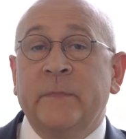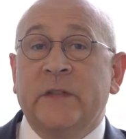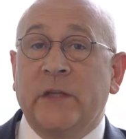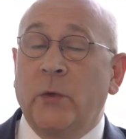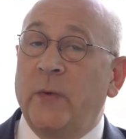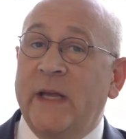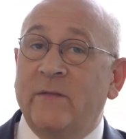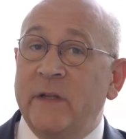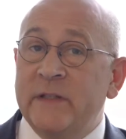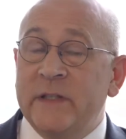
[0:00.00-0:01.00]
So we
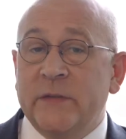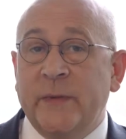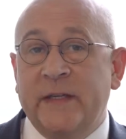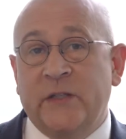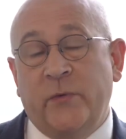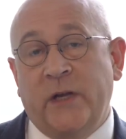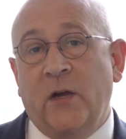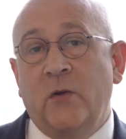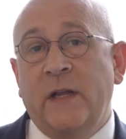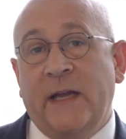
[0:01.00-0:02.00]
have limited space. We
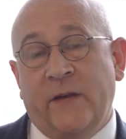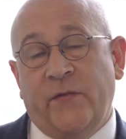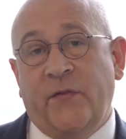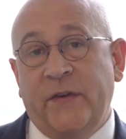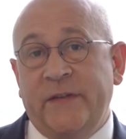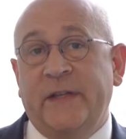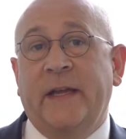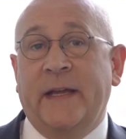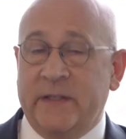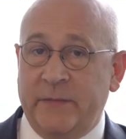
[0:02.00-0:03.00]
only have 50
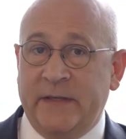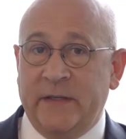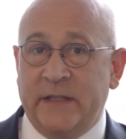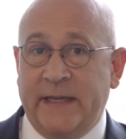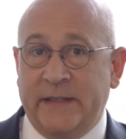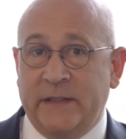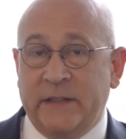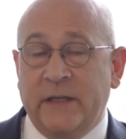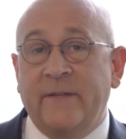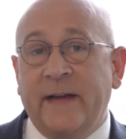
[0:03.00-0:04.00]
exhibitor
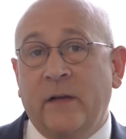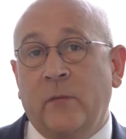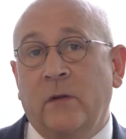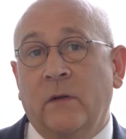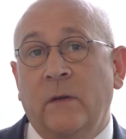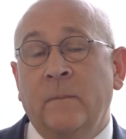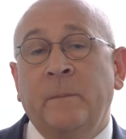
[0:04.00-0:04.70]
stands available